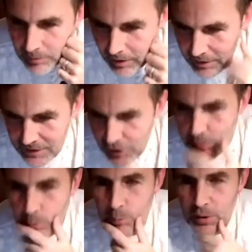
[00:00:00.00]
there's a couple
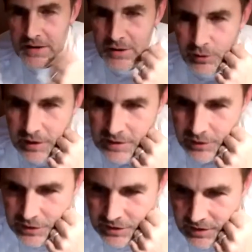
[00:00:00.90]
more practical things I'll
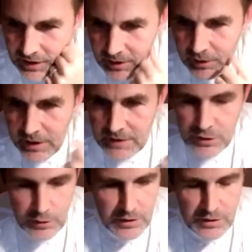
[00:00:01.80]
just say in that. So
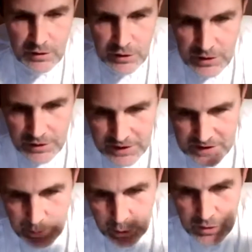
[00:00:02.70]
the
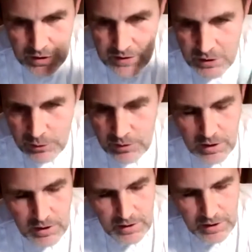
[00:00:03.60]
exposure, so
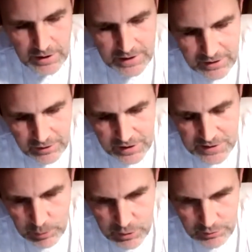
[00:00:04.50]
again, the
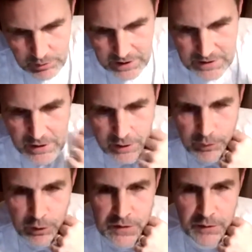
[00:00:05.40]
exposure relates to the
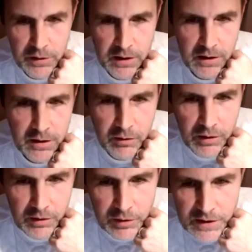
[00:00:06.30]
philosophy in
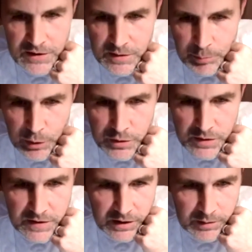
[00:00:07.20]
that the exposure
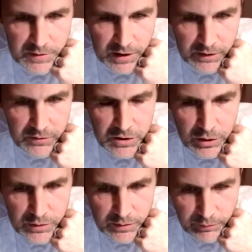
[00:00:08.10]
times that I've
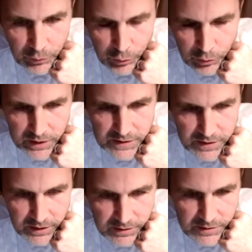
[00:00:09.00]
chosen for all these
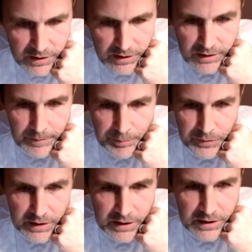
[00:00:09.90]
things
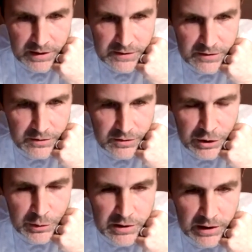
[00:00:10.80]
is
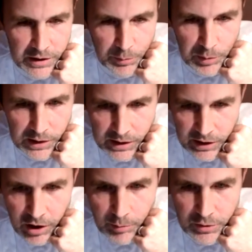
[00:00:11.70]
usually completely
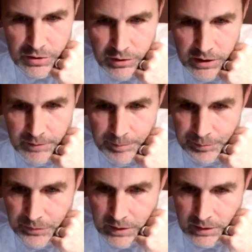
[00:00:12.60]
arbitrary.
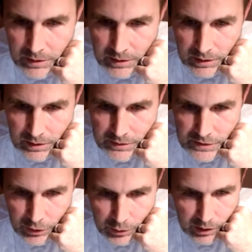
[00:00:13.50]

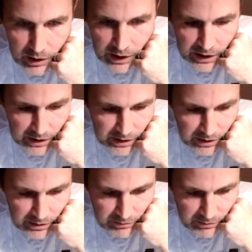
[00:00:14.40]
So I